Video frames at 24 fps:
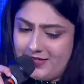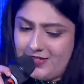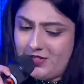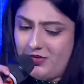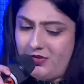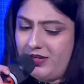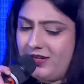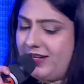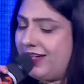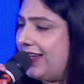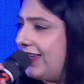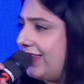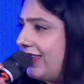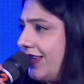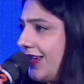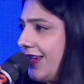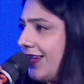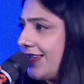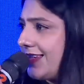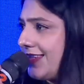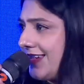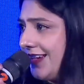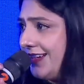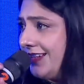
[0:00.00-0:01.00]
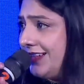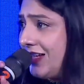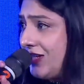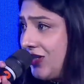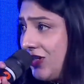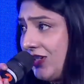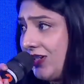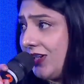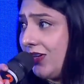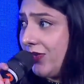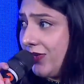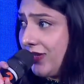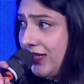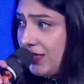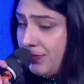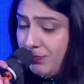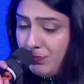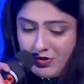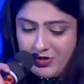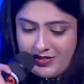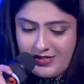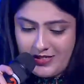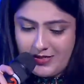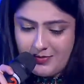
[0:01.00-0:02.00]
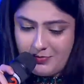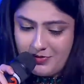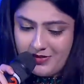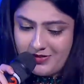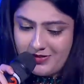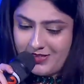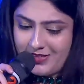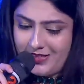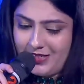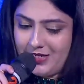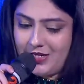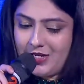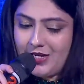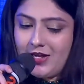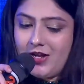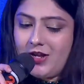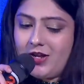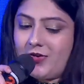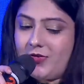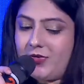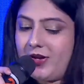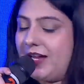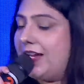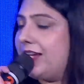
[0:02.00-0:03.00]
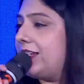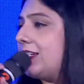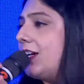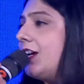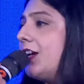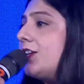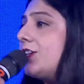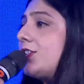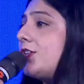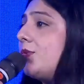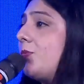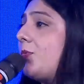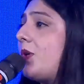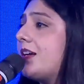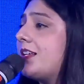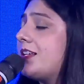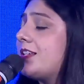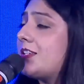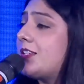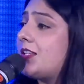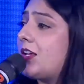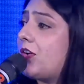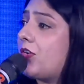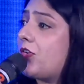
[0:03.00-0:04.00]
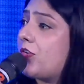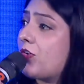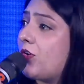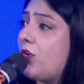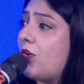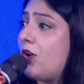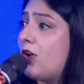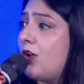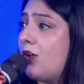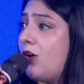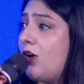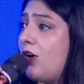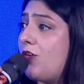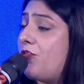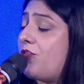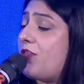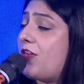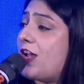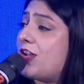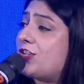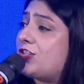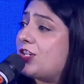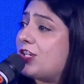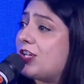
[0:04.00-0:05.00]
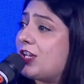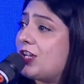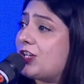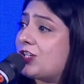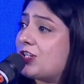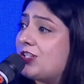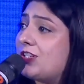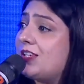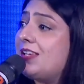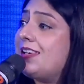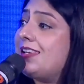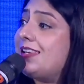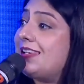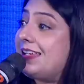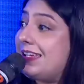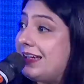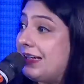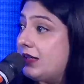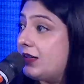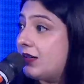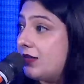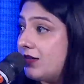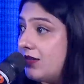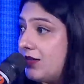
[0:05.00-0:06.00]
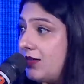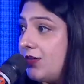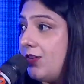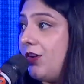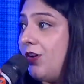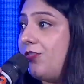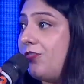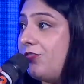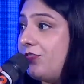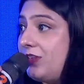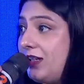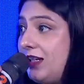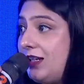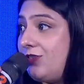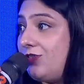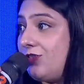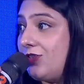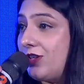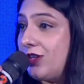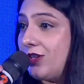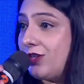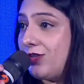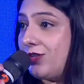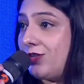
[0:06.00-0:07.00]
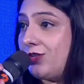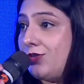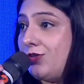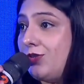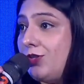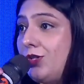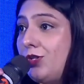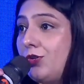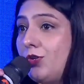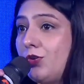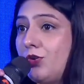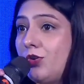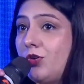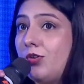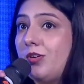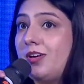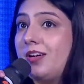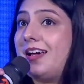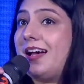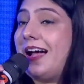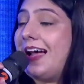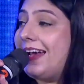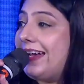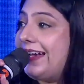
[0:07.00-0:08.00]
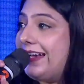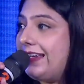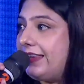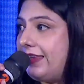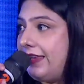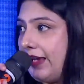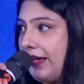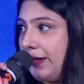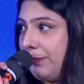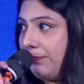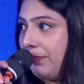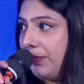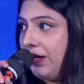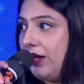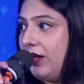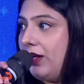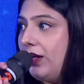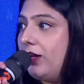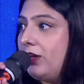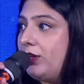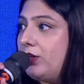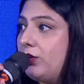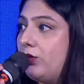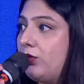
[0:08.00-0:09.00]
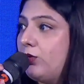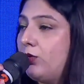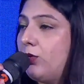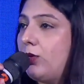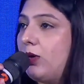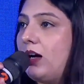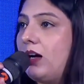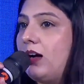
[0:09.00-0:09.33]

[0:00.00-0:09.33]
on ethics and digital responsibility, right? So what is the role of educational leaders, of teachers to, guide them, to,